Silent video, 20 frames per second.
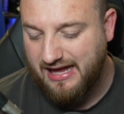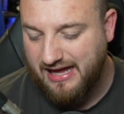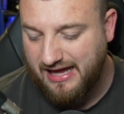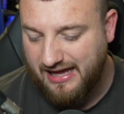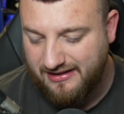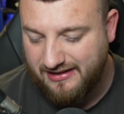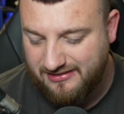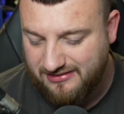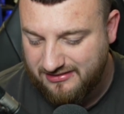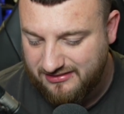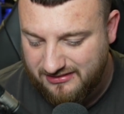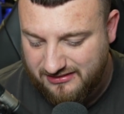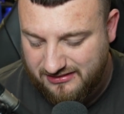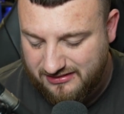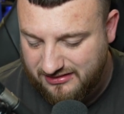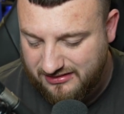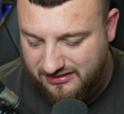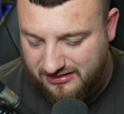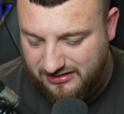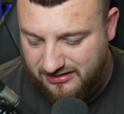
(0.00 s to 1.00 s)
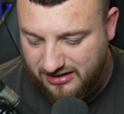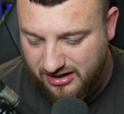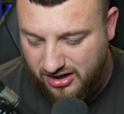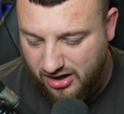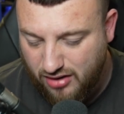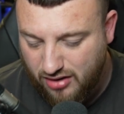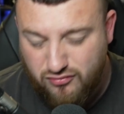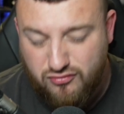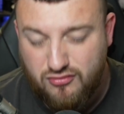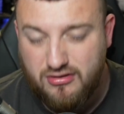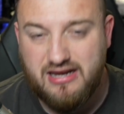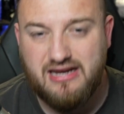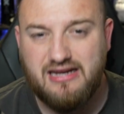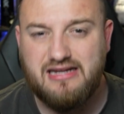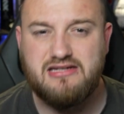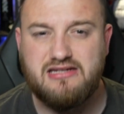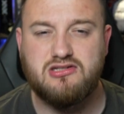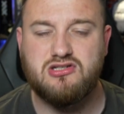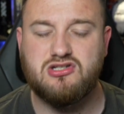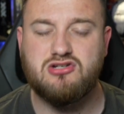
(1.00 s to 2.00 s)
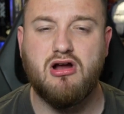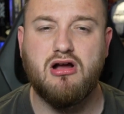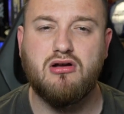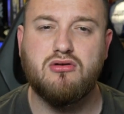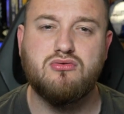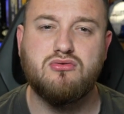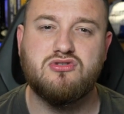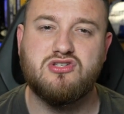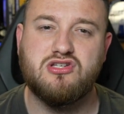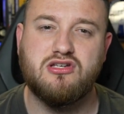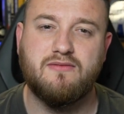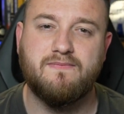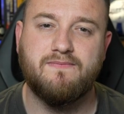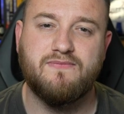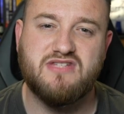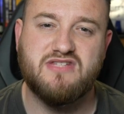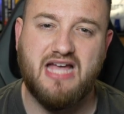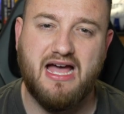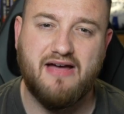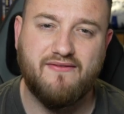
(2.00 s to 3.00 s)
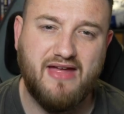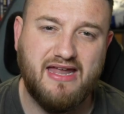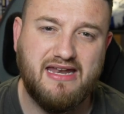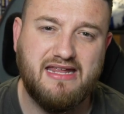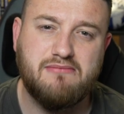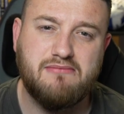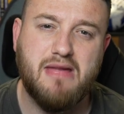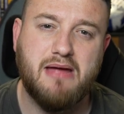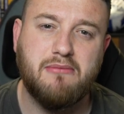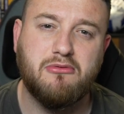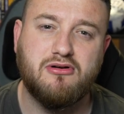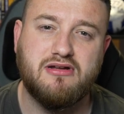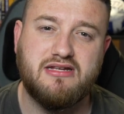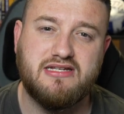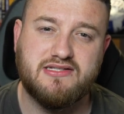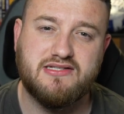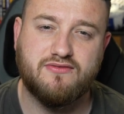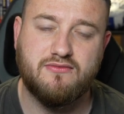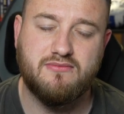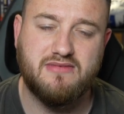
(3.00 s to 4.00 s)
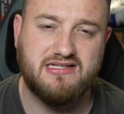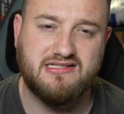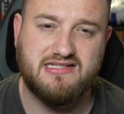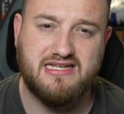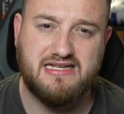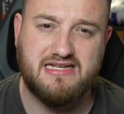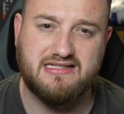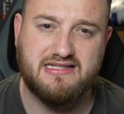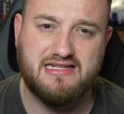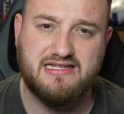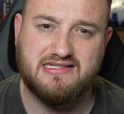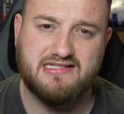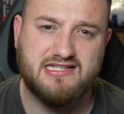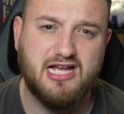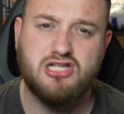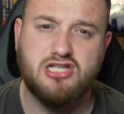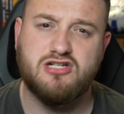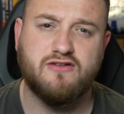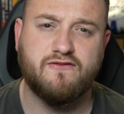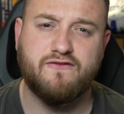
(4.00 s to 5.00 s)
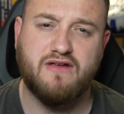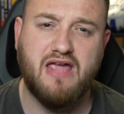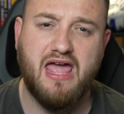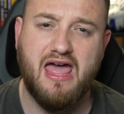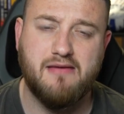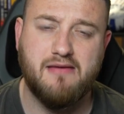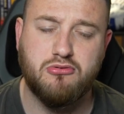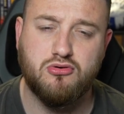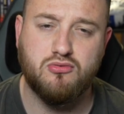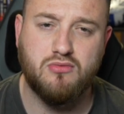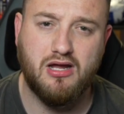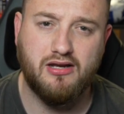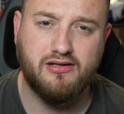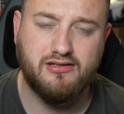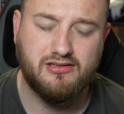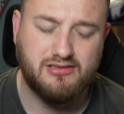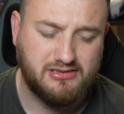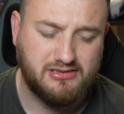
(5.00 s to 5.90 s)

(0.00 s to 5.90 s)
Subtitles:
And I really struggle to have any memories from this season. It's such a forgettable one.